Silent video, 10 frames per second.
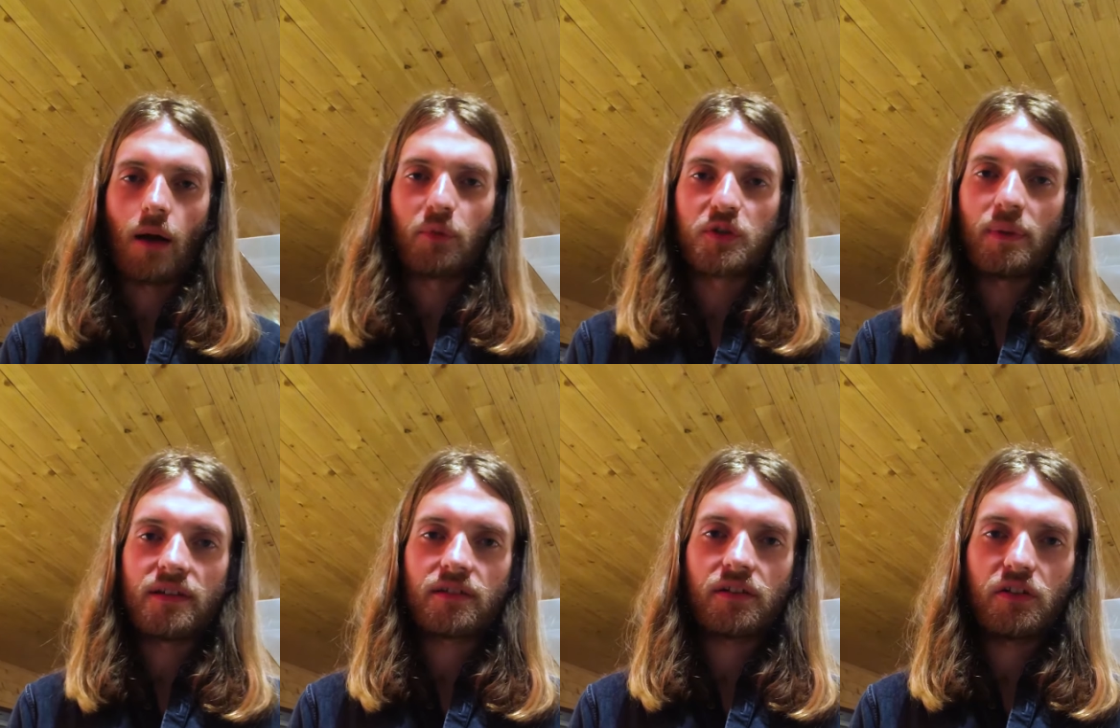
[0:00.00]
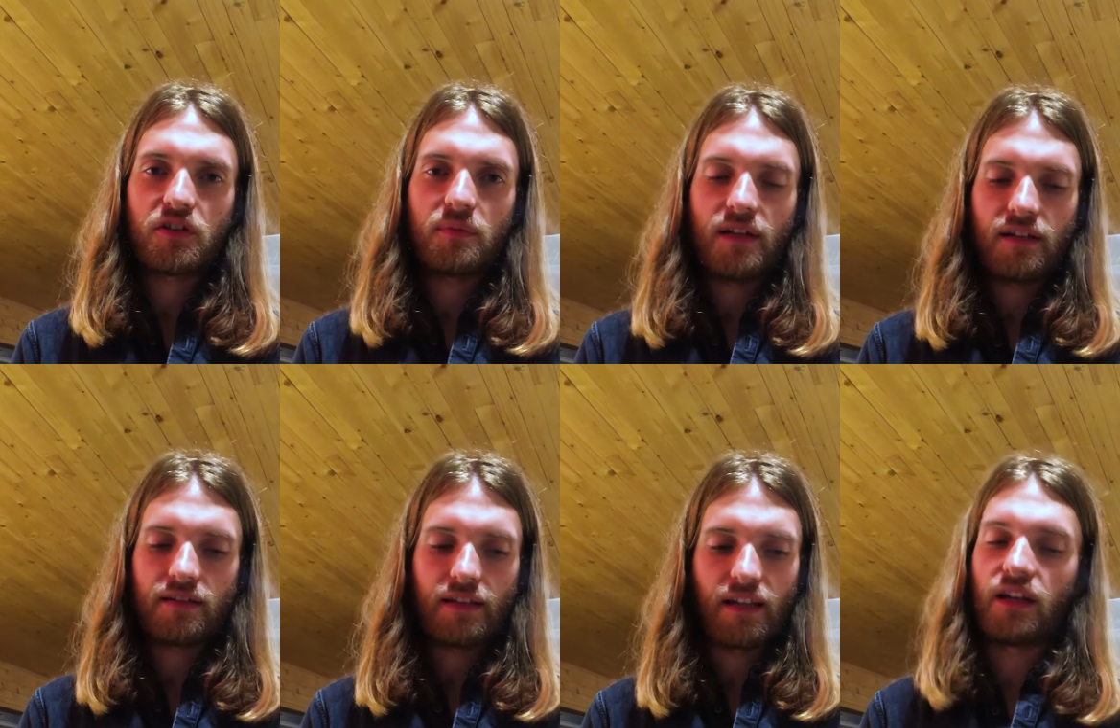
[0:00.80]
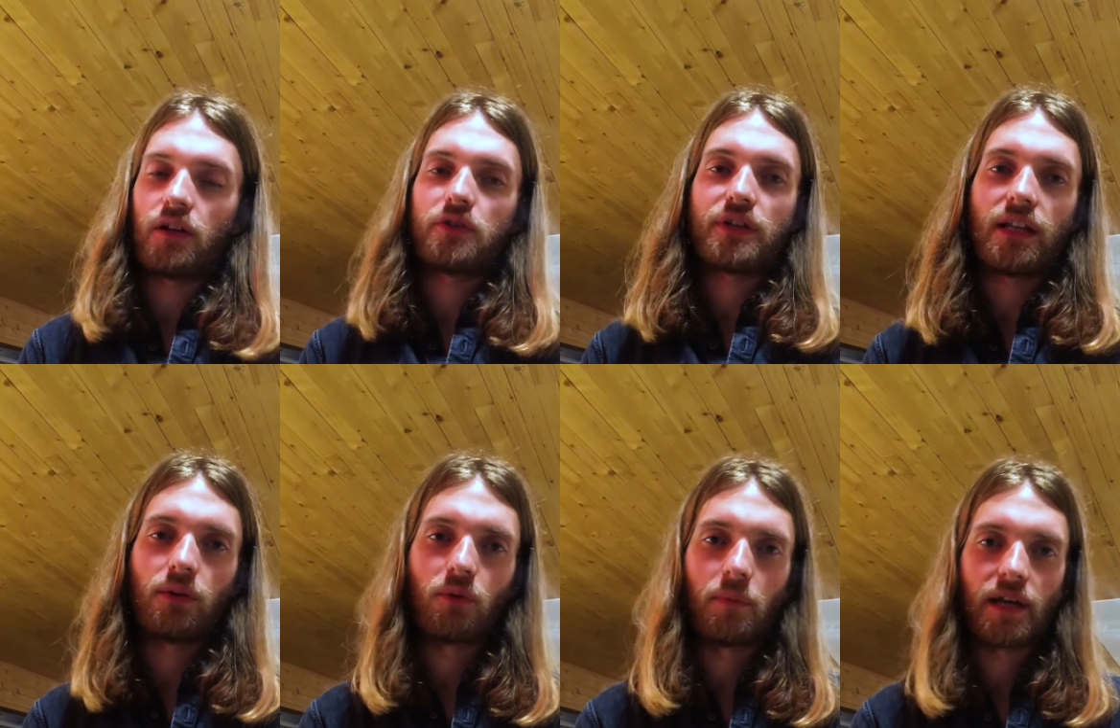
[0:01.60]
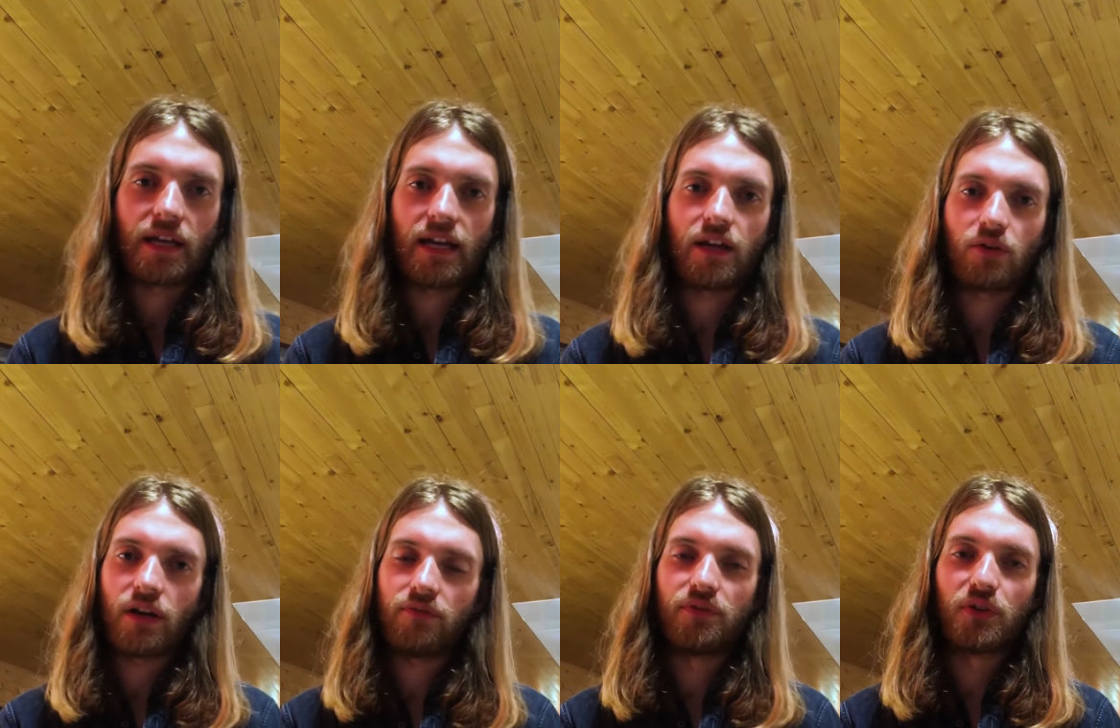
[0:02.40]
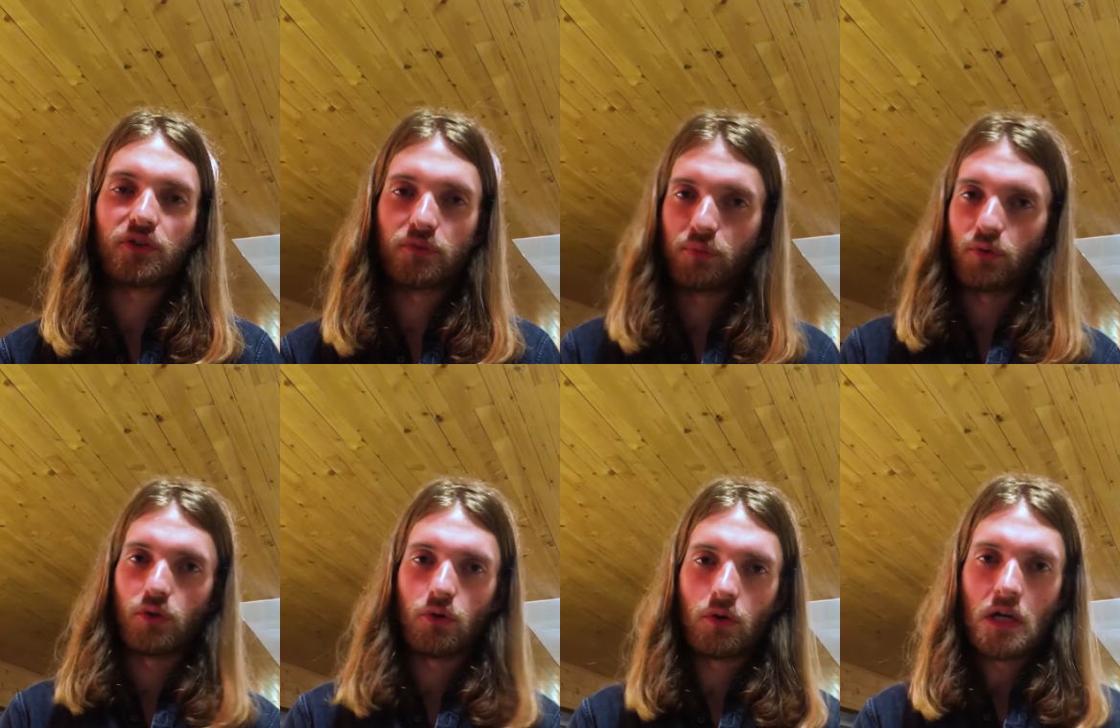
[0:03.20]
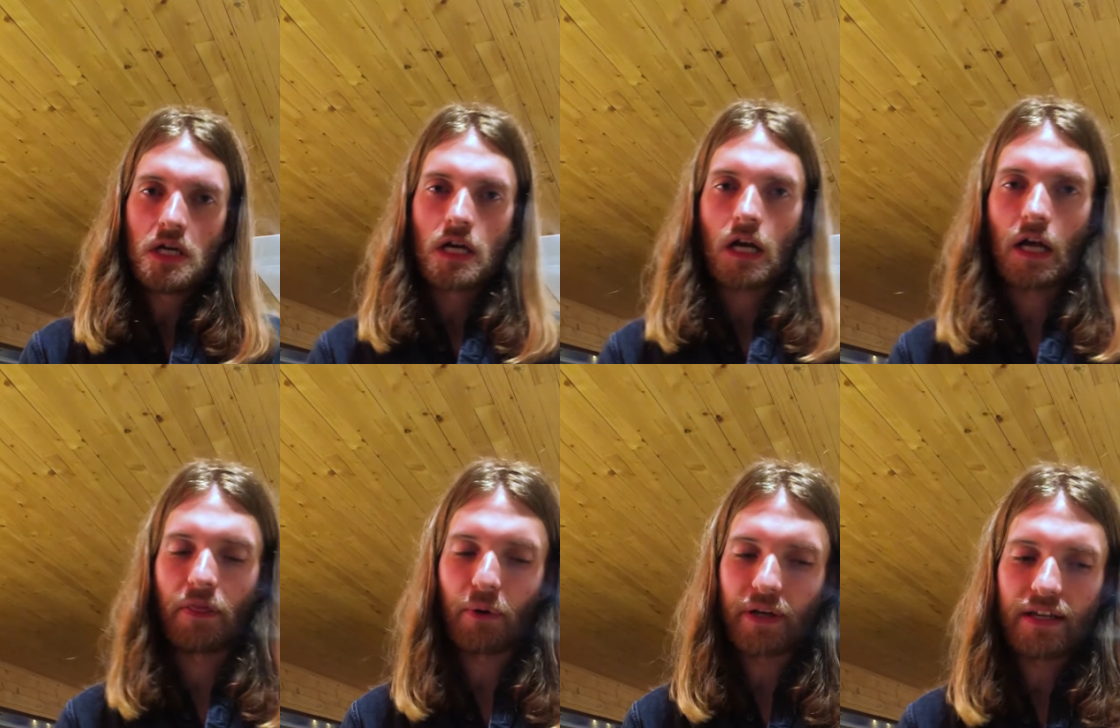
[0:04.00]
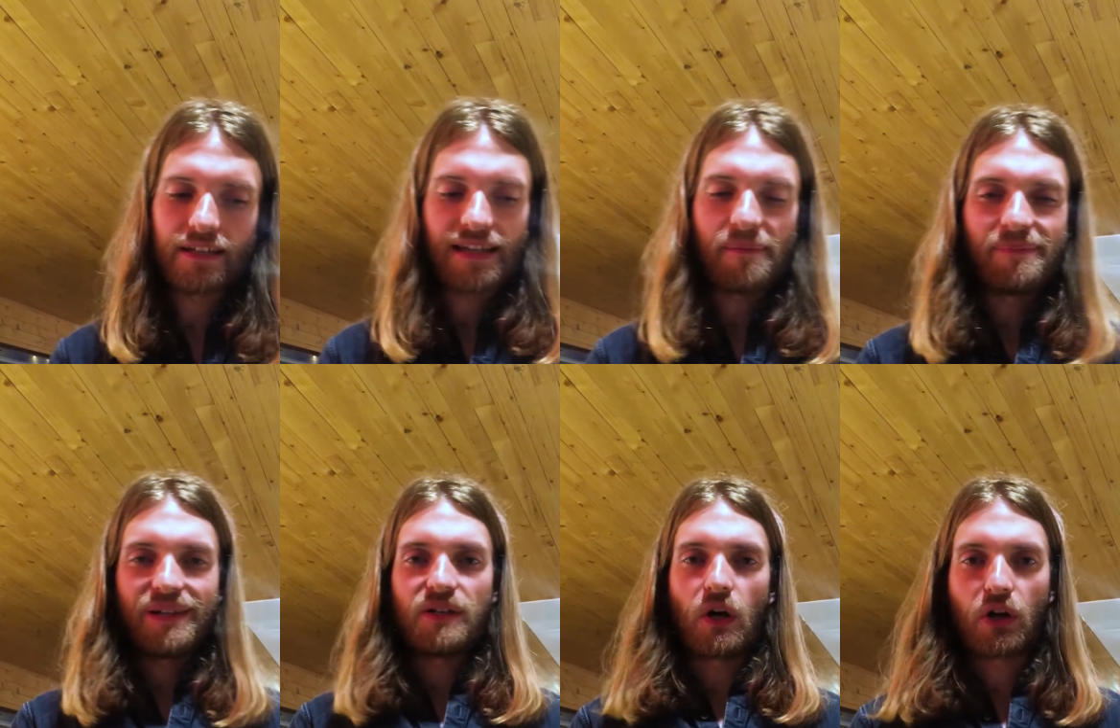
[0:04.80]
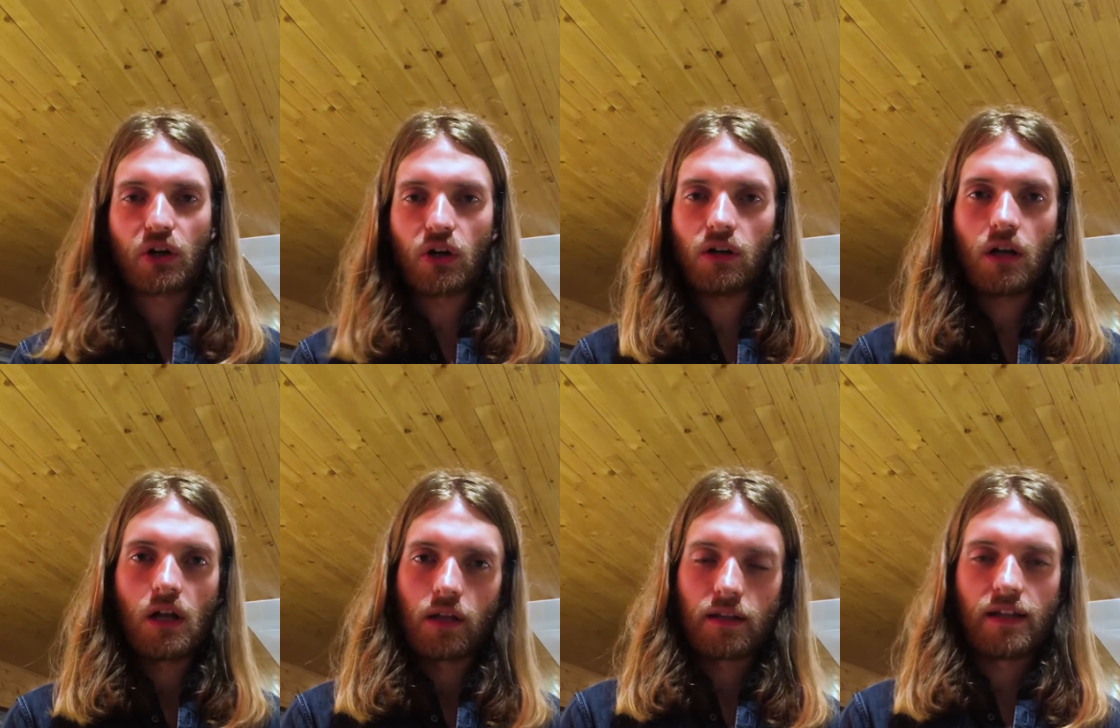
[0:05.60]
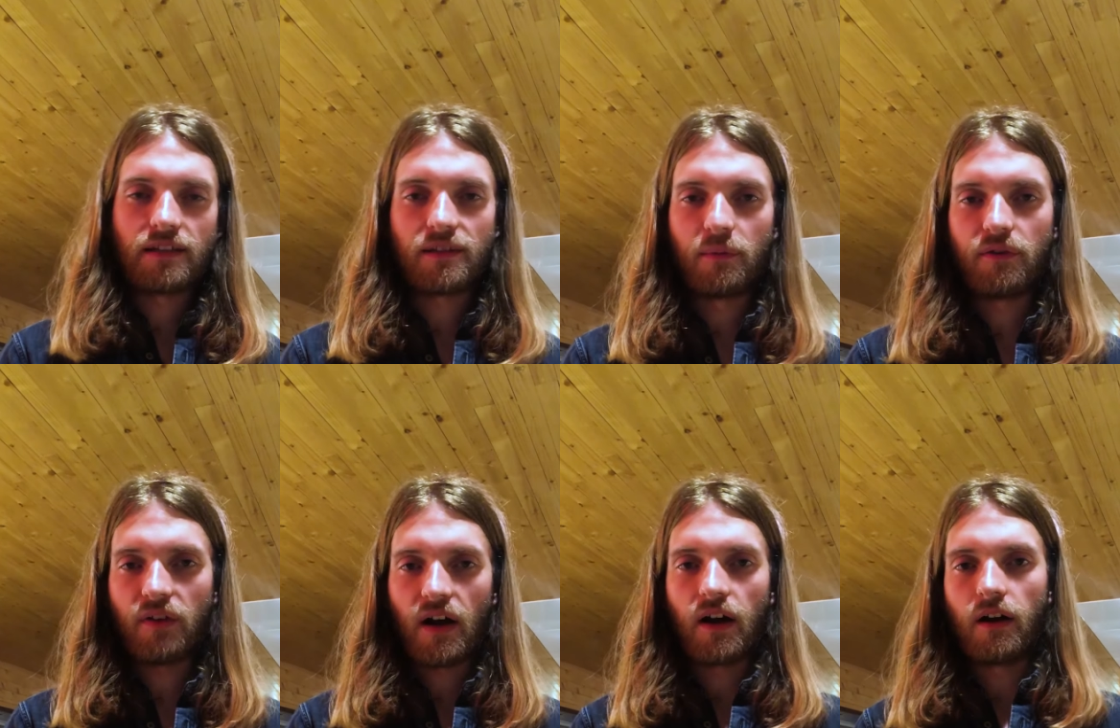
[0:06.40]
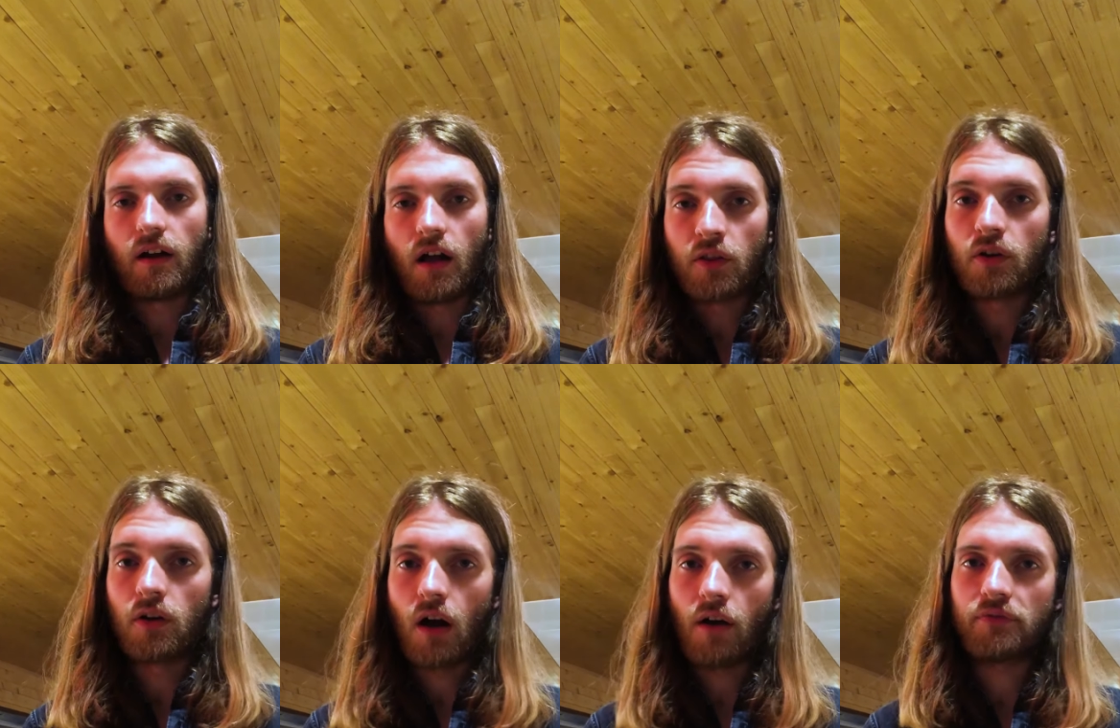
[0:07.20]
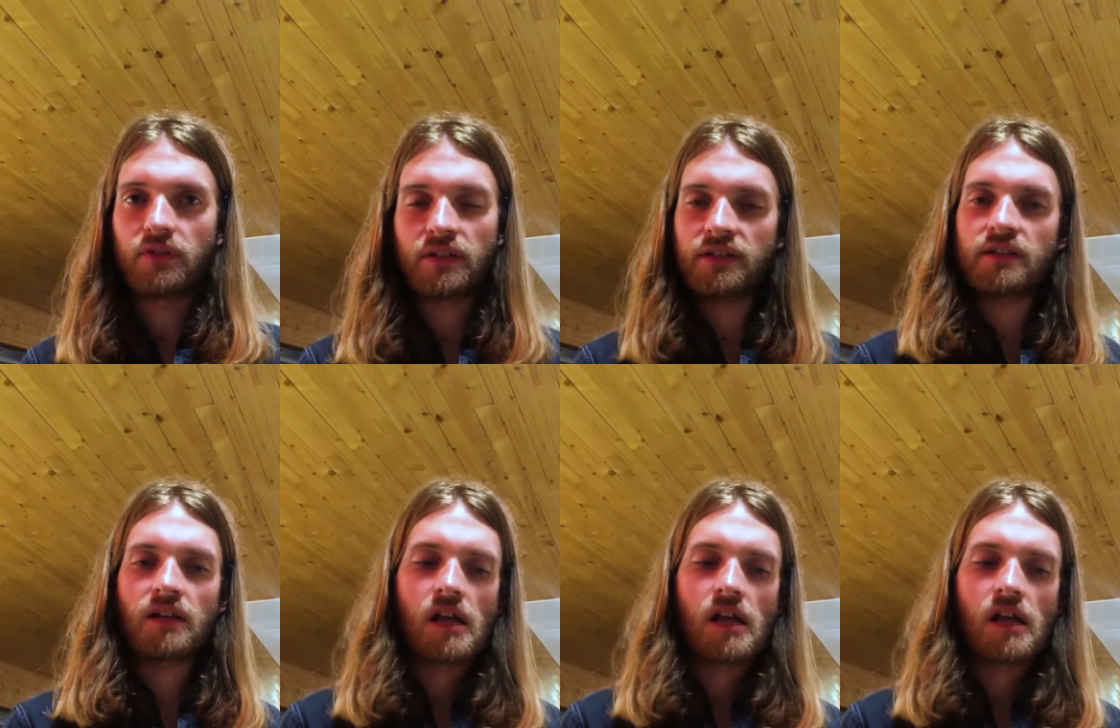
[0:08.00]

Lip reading: which basically just means that Nanoshala will make a great filter brew, though it is a bit darker than some of our other offerings.